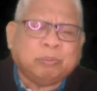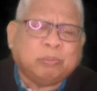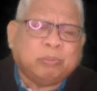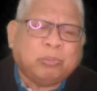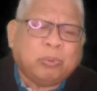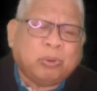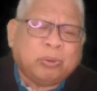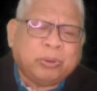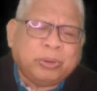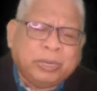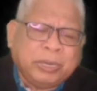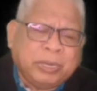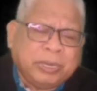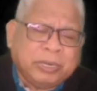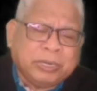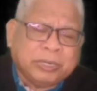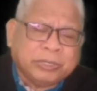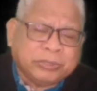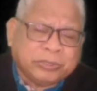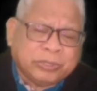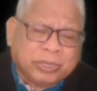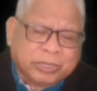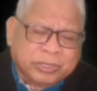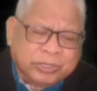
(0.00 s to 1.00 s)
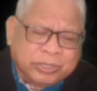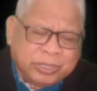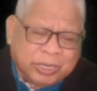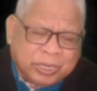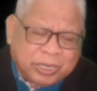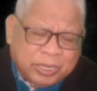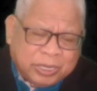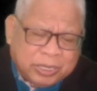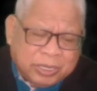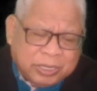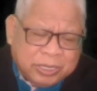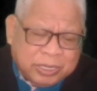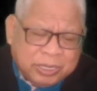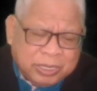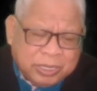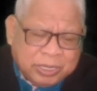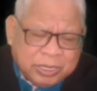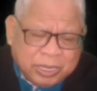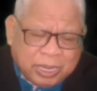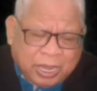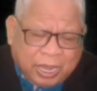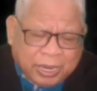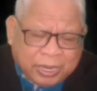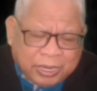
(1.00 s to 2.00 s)
should not bother the Sharia
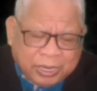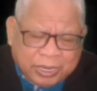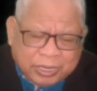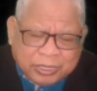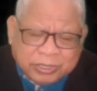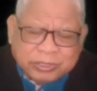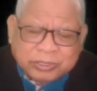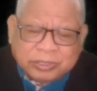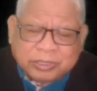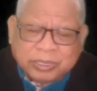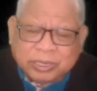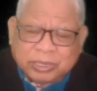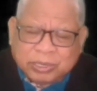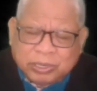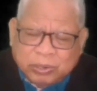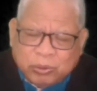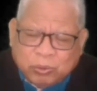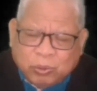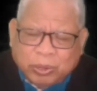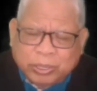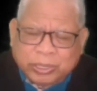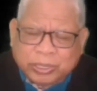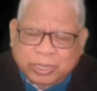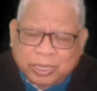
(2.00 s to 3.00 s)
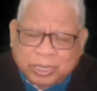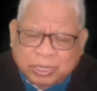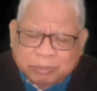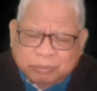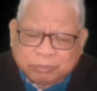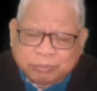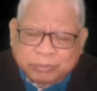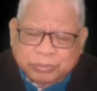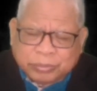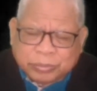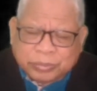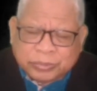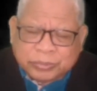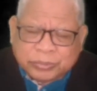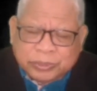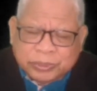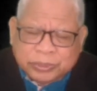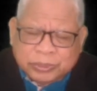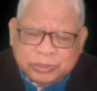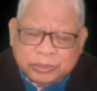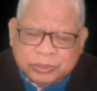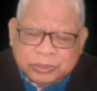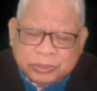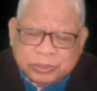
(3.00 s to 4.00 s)
unless they require help.
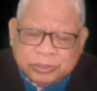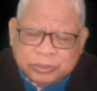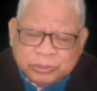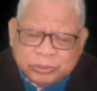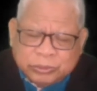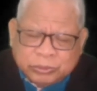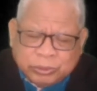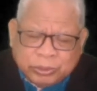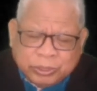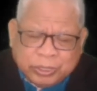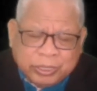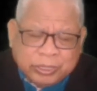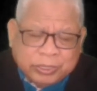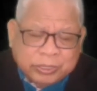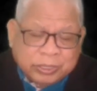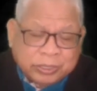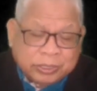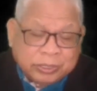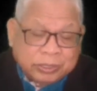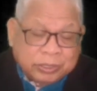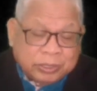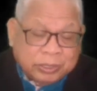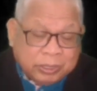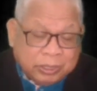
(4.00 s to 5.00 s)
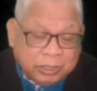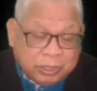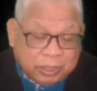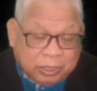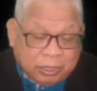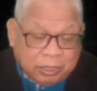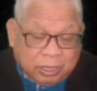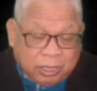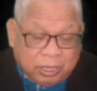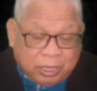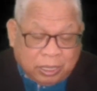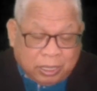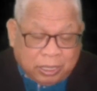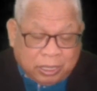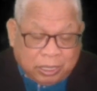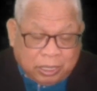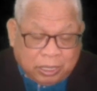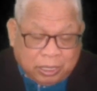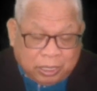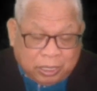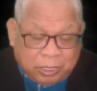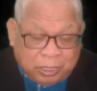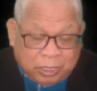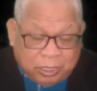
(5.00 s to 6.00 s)
So this is,
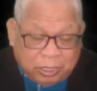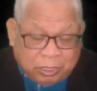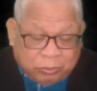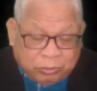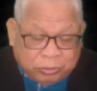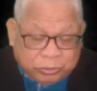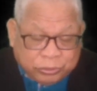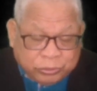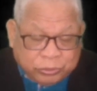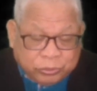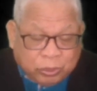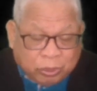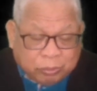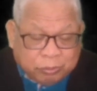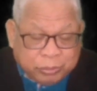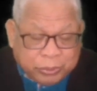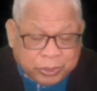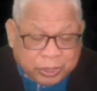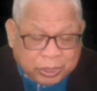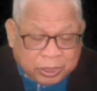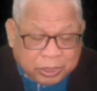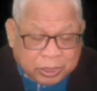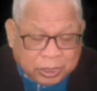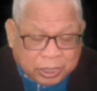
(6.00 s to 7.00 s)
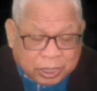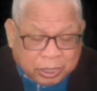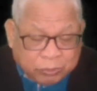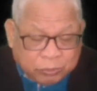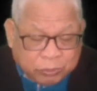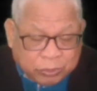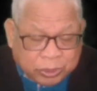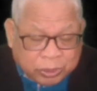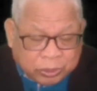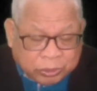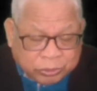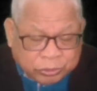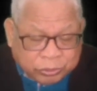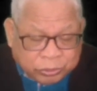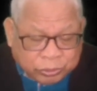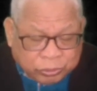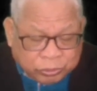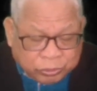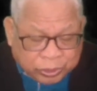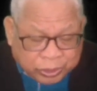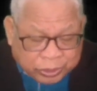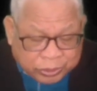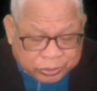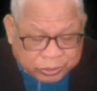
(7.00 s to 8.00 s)
I will stop here and we'll
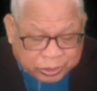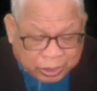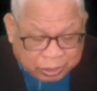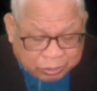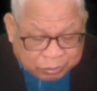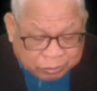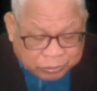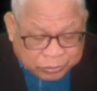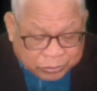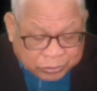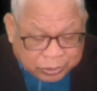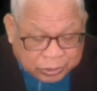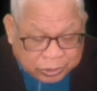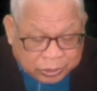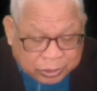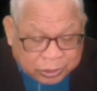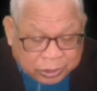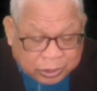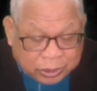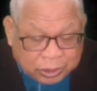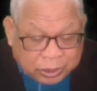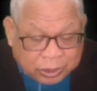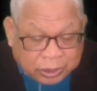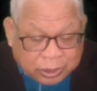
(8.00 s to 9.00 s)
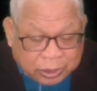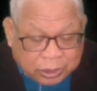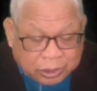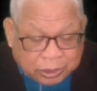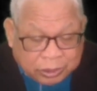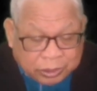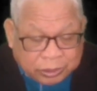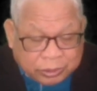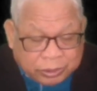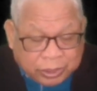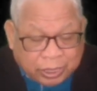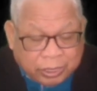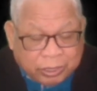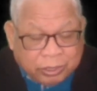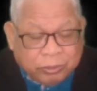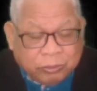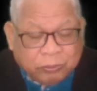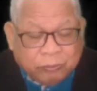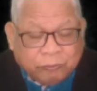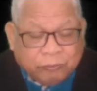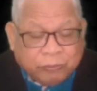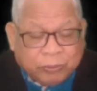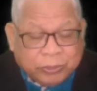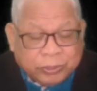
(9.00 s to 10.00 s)
continue next time.
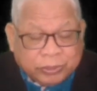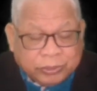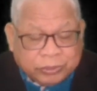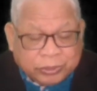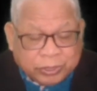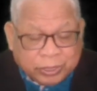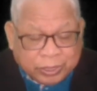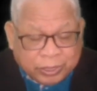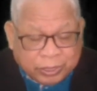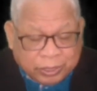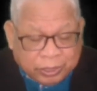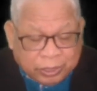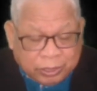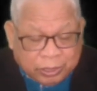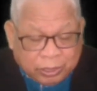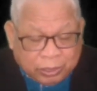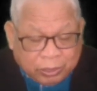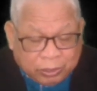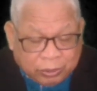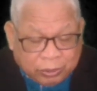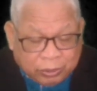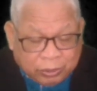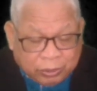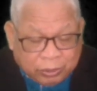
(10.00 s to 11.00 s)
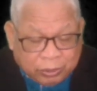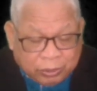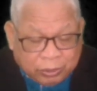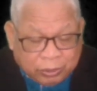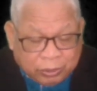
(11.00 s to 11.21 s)
Thank you for listening.